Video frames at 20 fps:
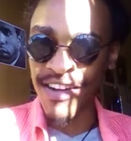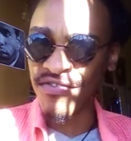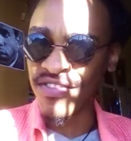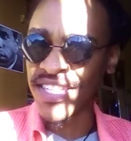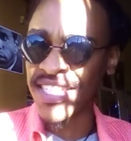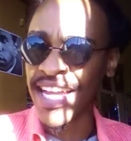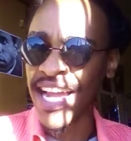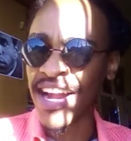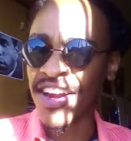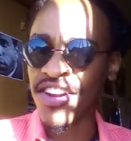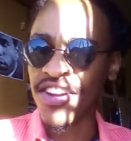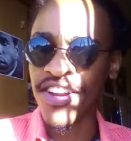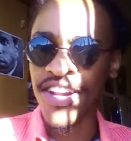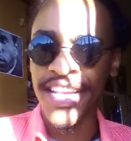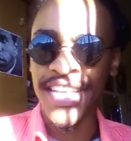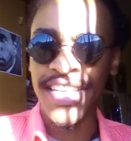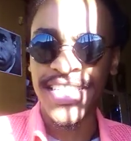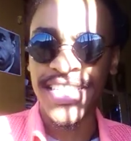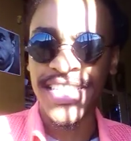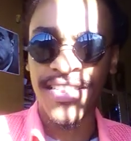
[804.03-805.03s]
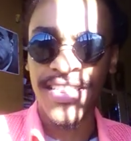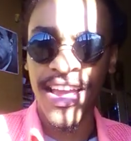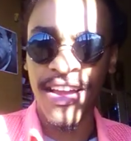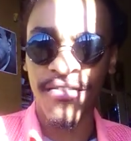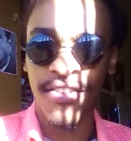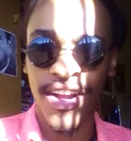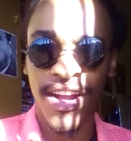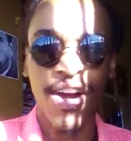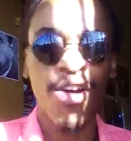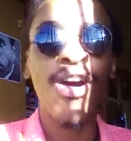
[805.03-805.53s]
Retire Early South
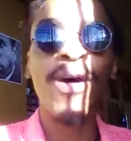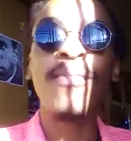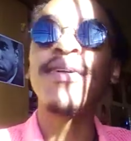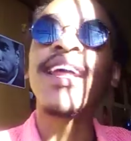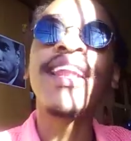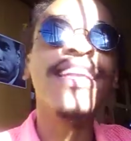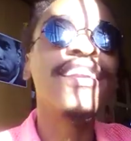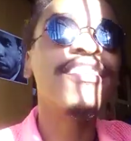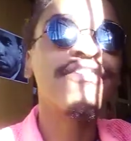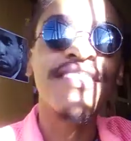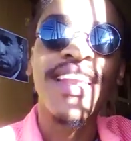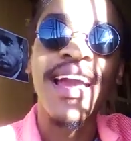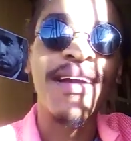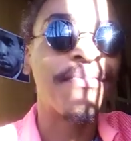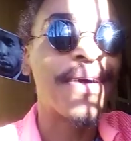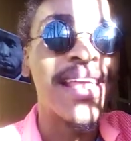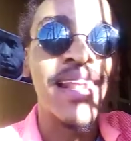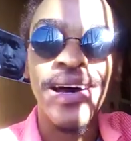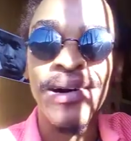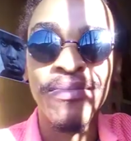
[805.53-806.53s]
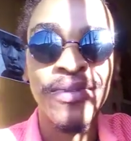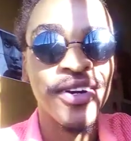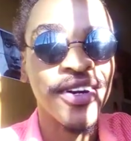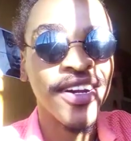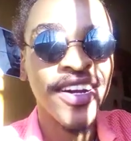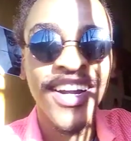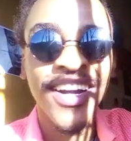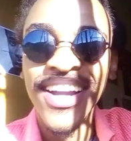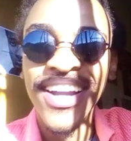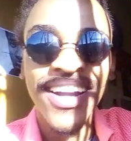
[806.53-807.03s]
Africa. Oh, I'm going to leave like my
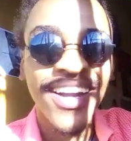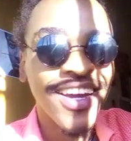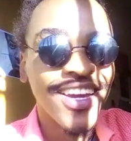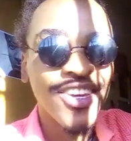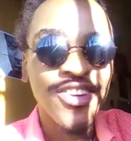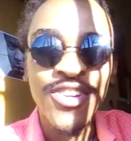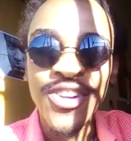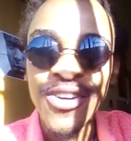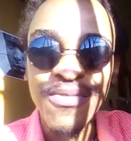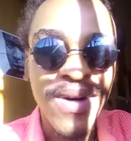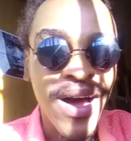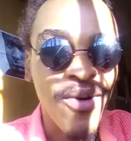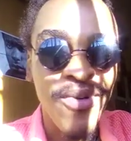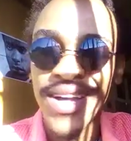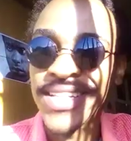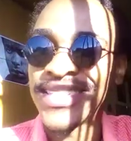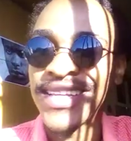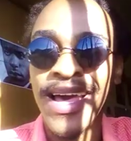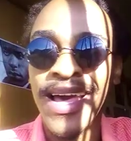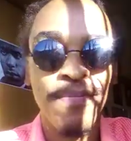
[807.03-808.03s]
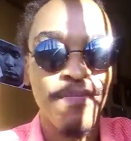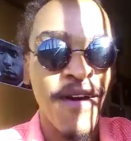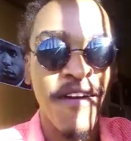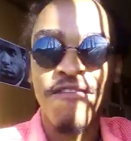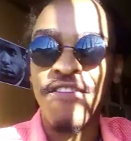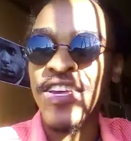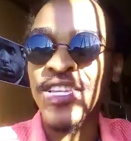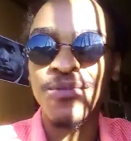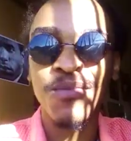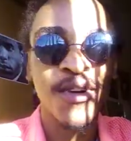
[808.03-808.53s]
number, my WhatsApp, my
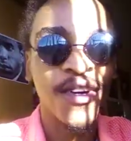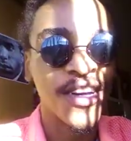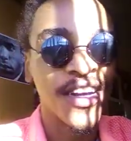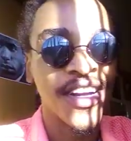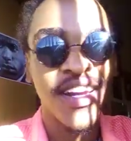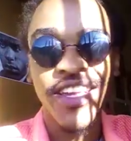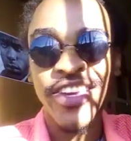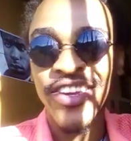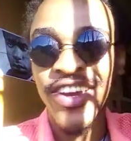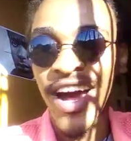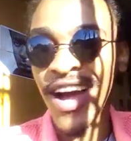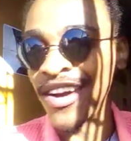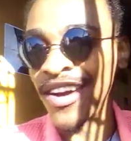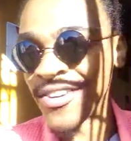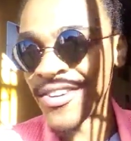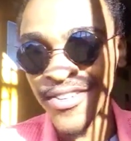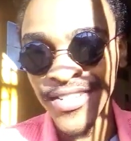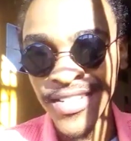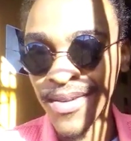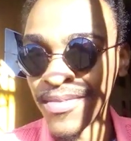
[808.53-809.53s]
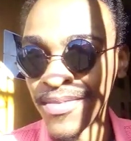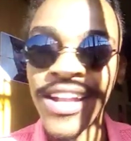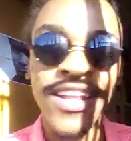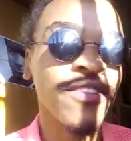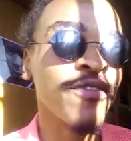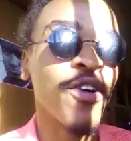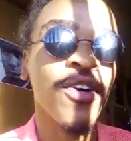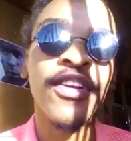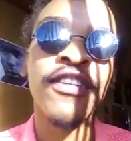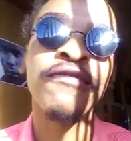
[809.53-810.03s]
Facebook, how it goes. I'm going to
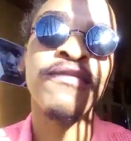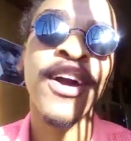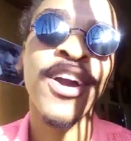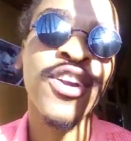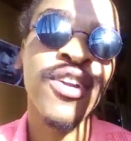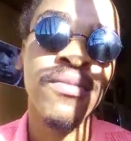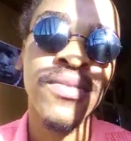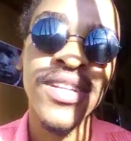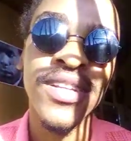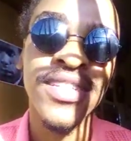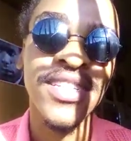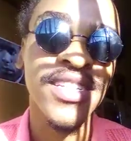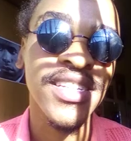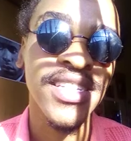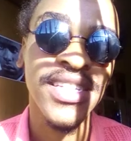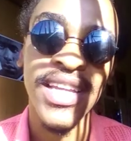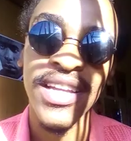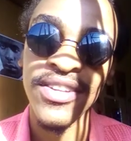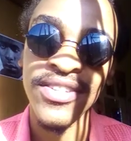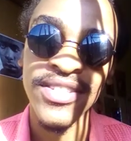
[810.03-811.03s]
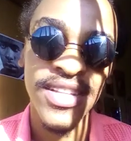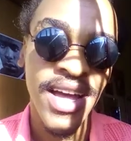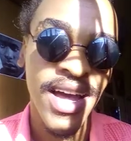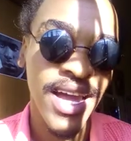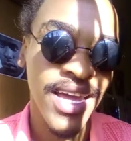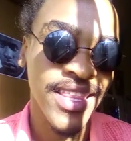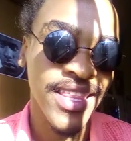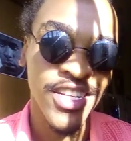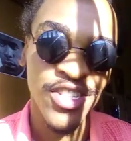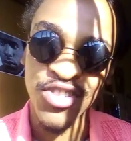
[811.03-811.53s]
leave all of my community details
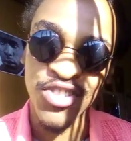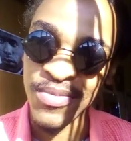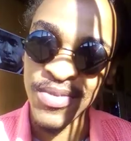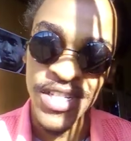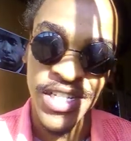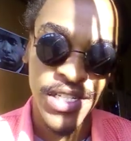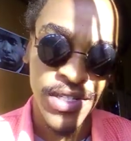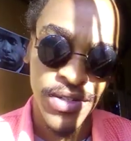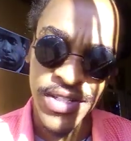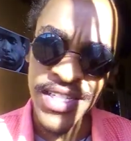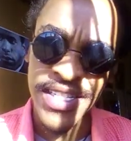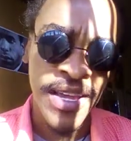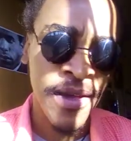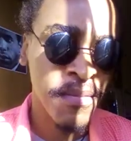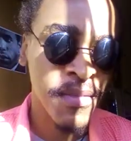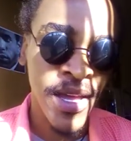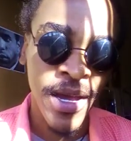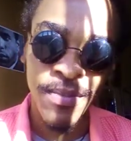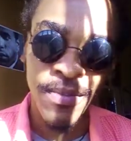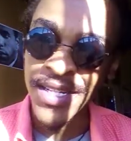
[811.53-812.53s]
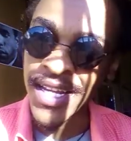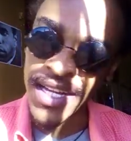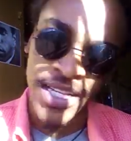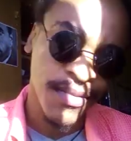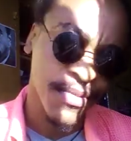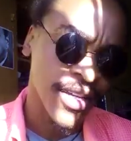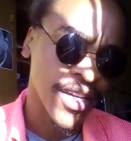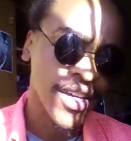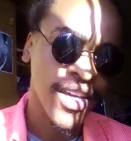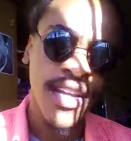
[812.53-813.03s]
in the description. So just hit me up,
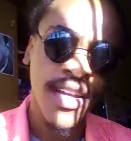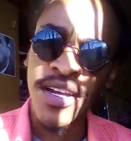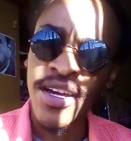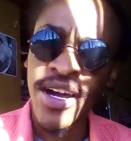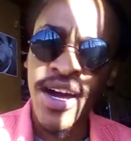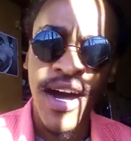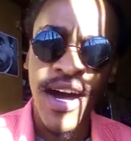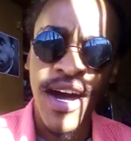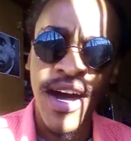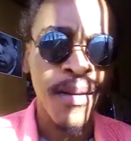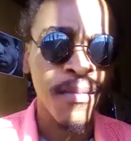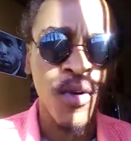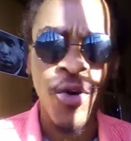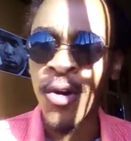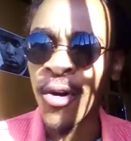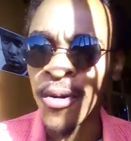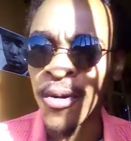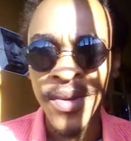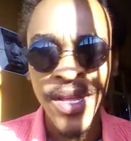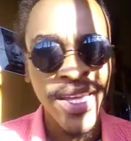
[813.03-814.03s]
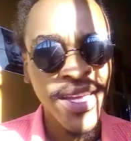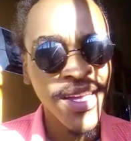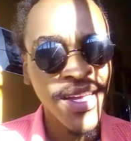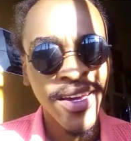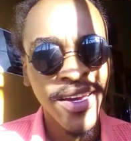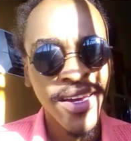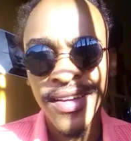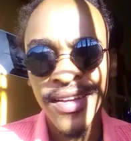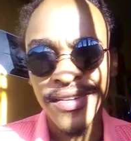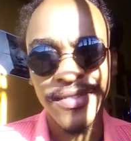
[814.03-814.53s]
text me, call me,
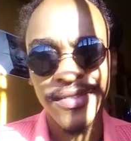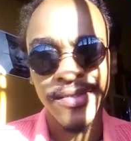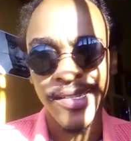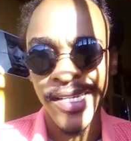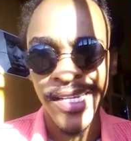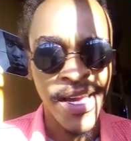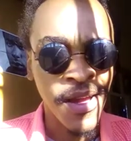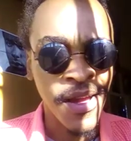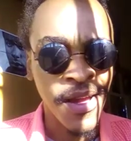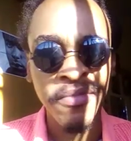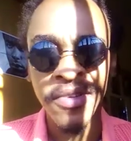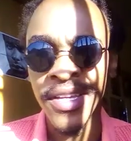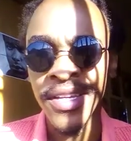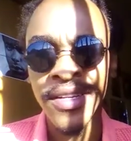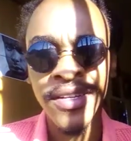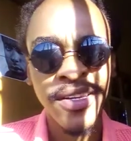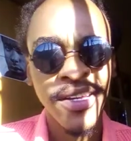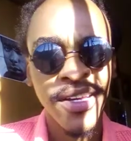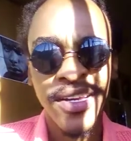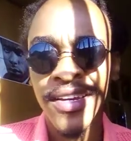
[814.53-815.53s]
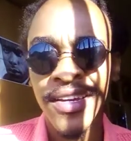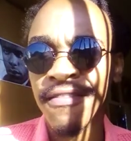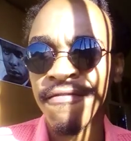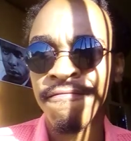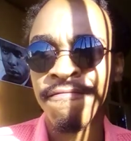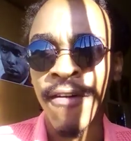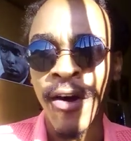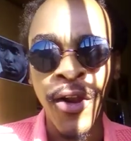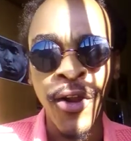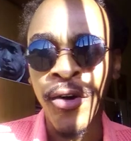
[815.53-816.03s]
DM me,
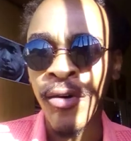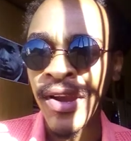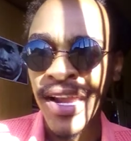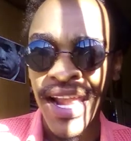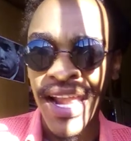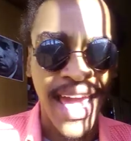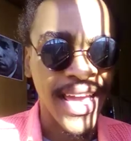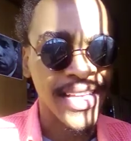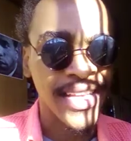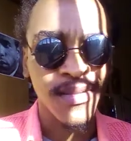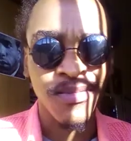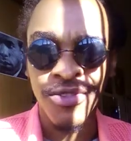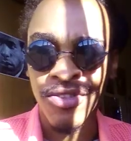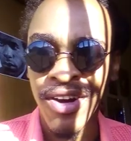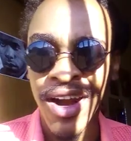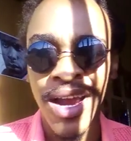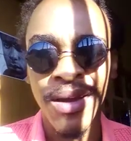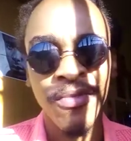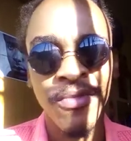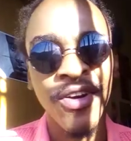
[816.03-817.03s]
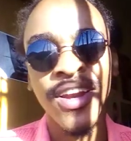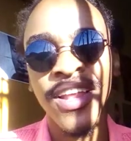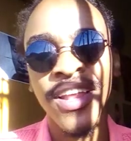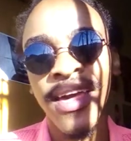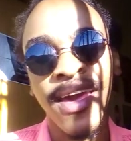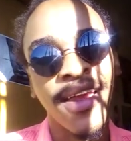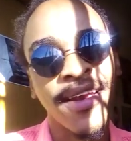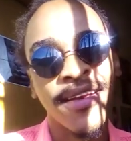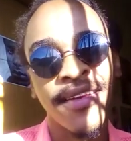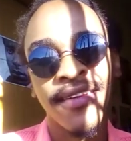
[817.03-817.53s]
follow, like, subscribe, all of
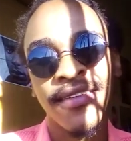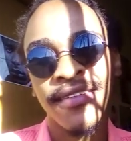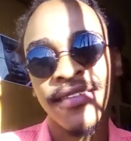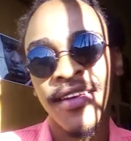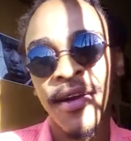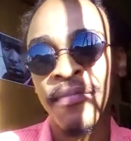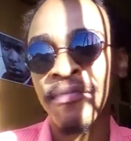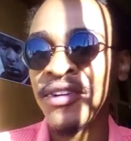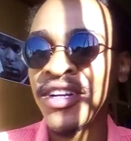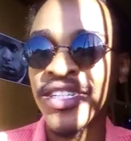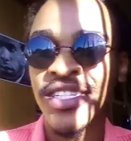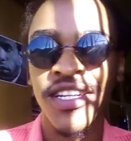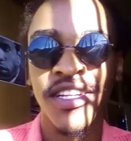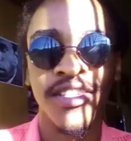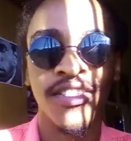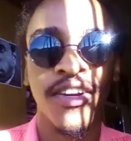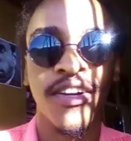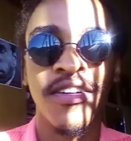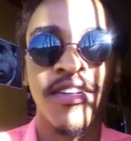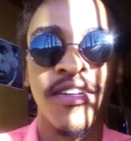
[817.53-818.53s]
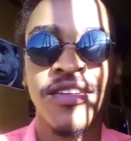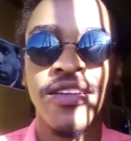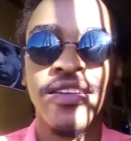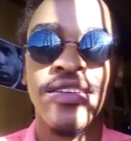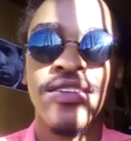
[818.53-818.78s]
that. Appreciate y'all.